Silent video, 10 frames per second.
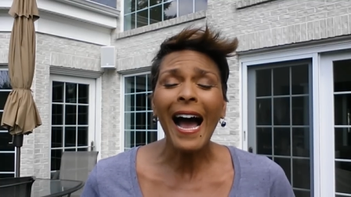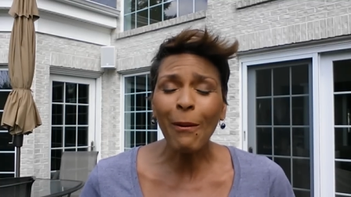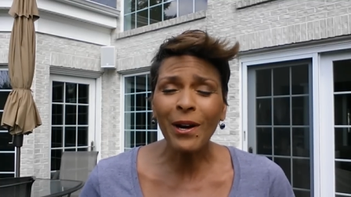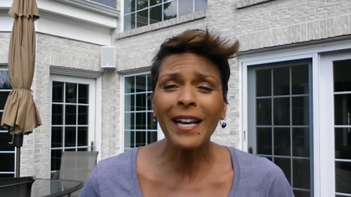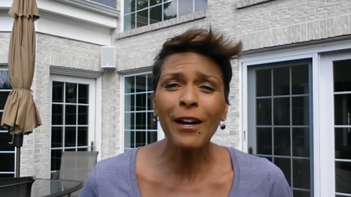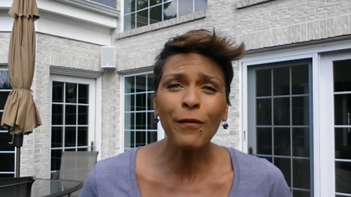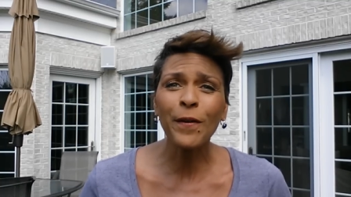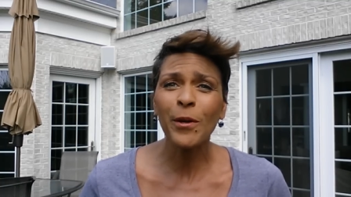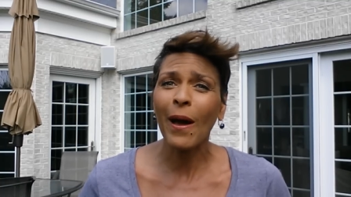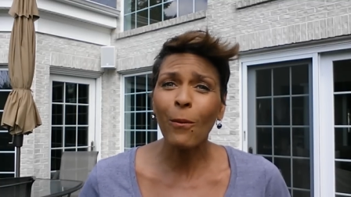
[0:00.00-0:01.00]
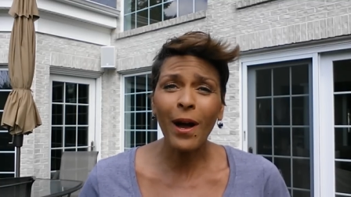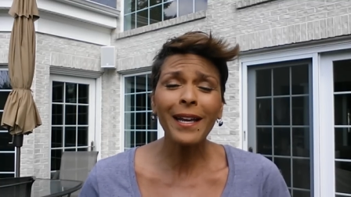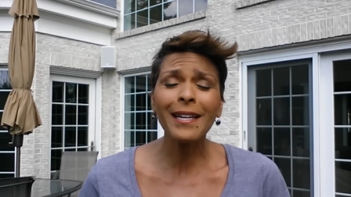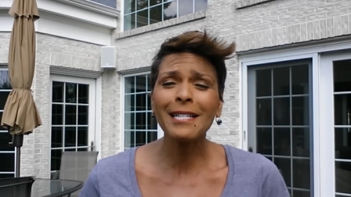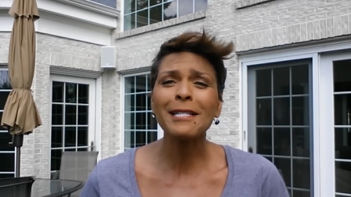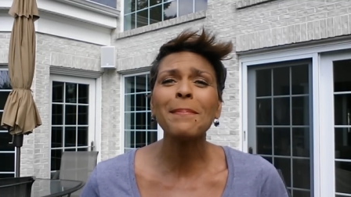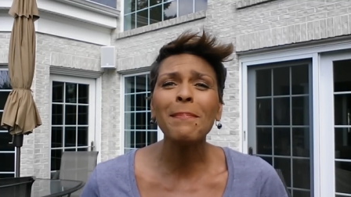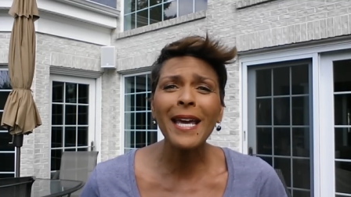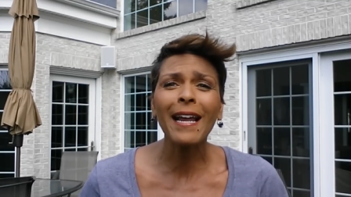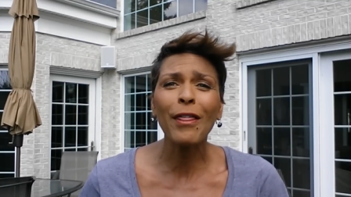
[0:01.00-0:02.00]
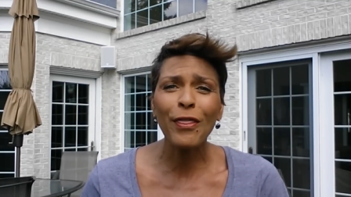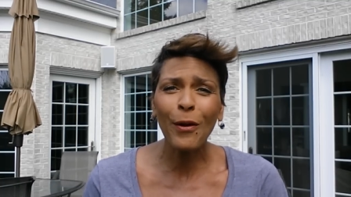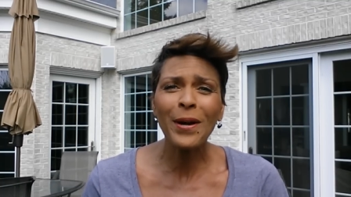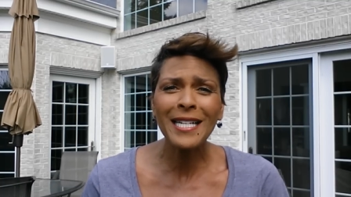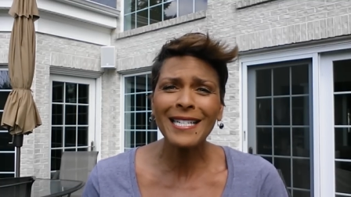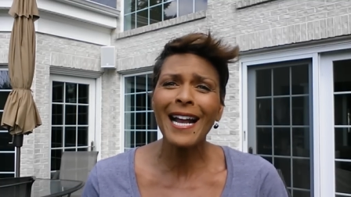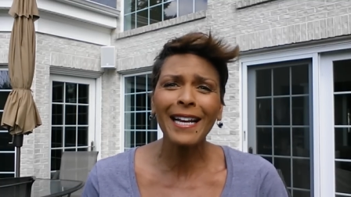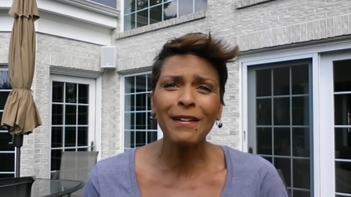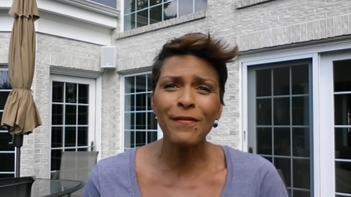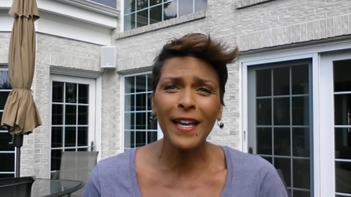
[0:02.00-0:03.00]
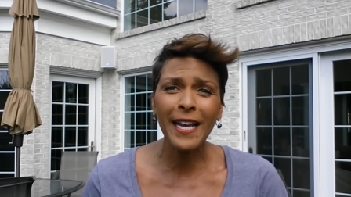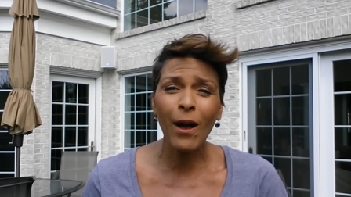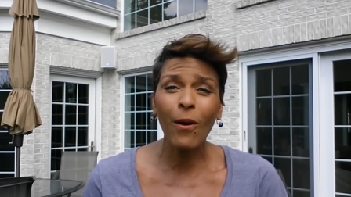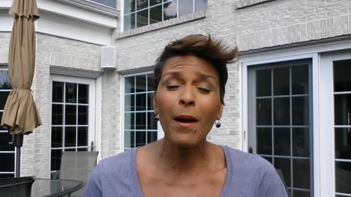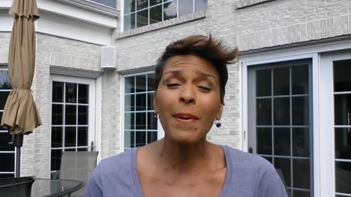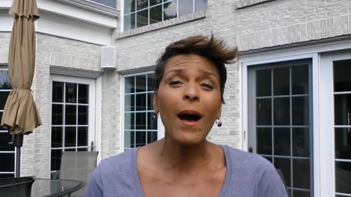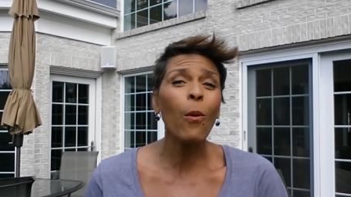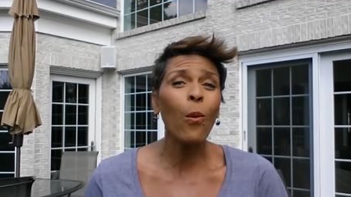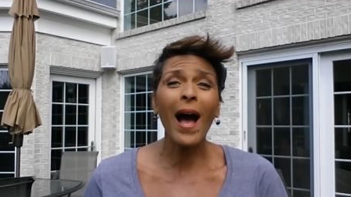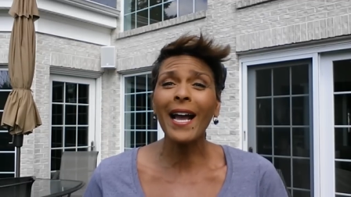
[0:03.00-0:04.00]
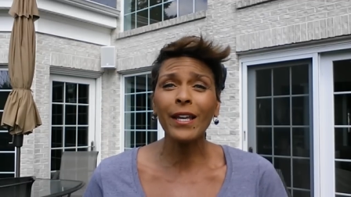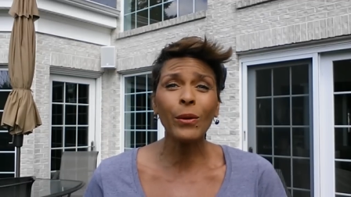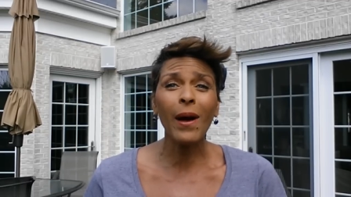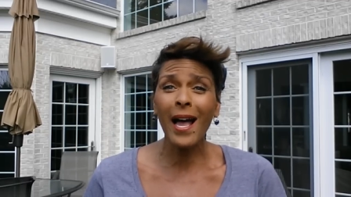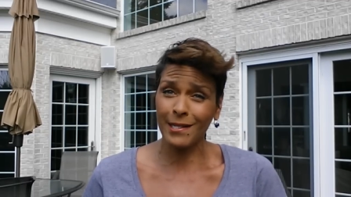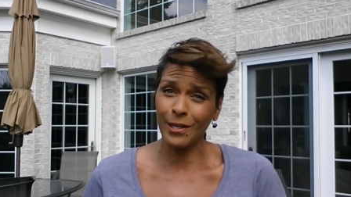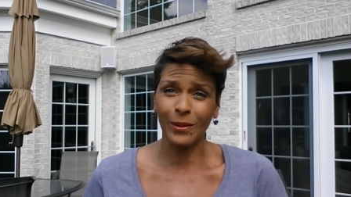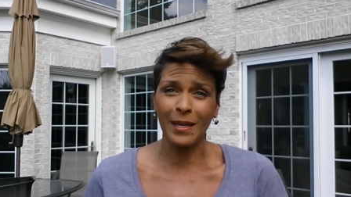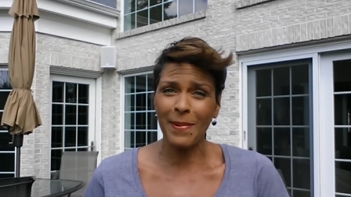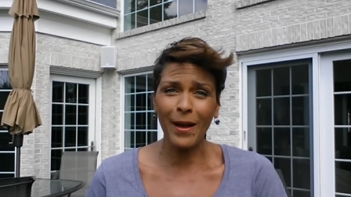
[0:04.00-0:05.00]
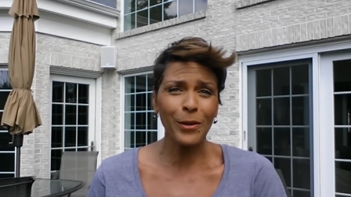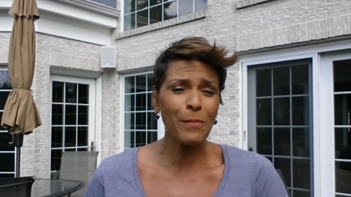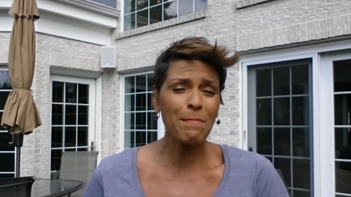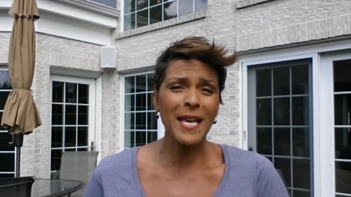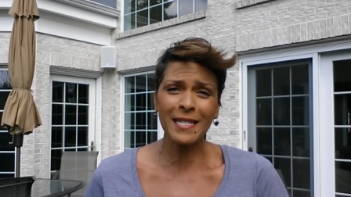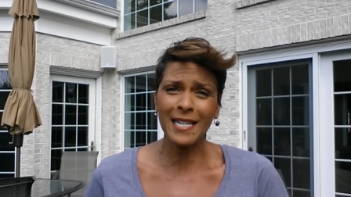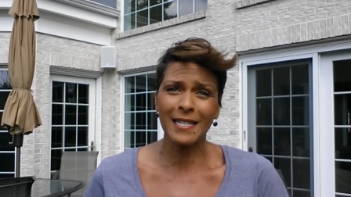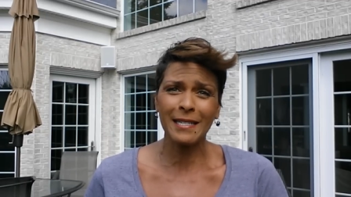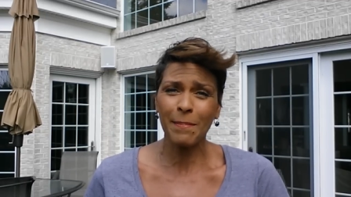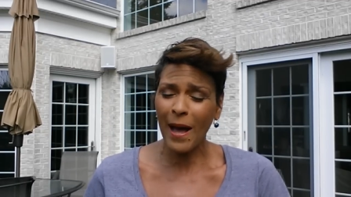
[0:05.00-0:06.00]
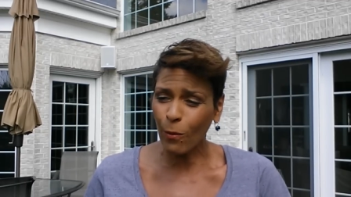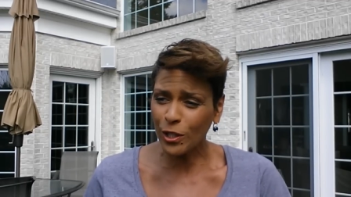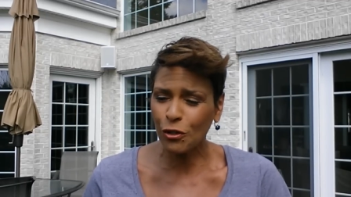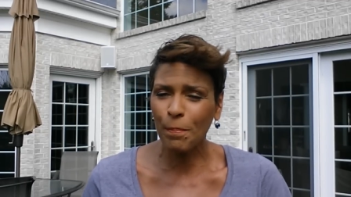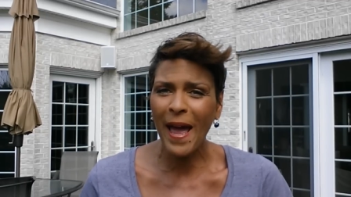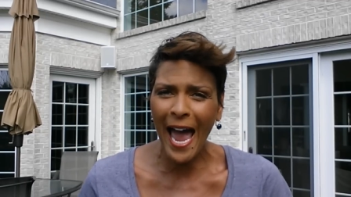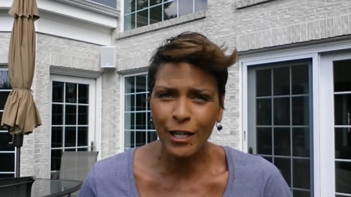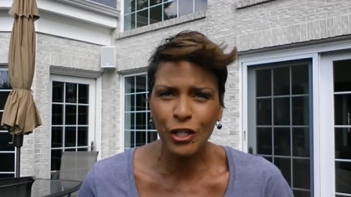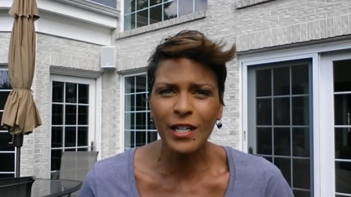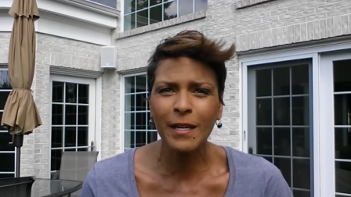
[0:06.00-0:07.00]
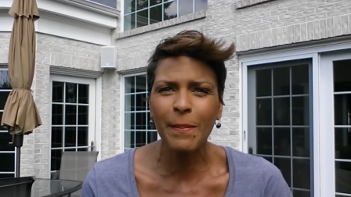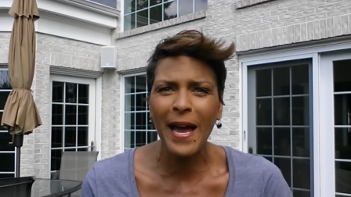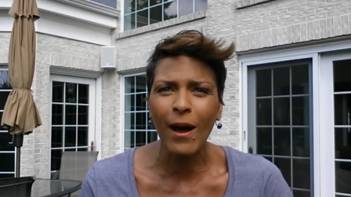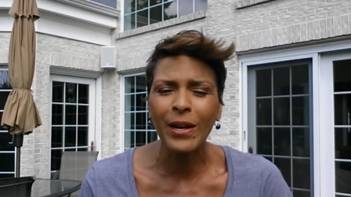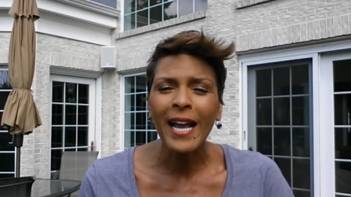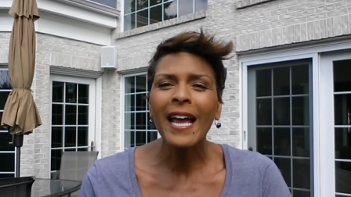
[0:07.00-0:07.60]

I want to hear from you. I want you to submit a 30 second video about why you hustle, about your business, about what you're passionate about.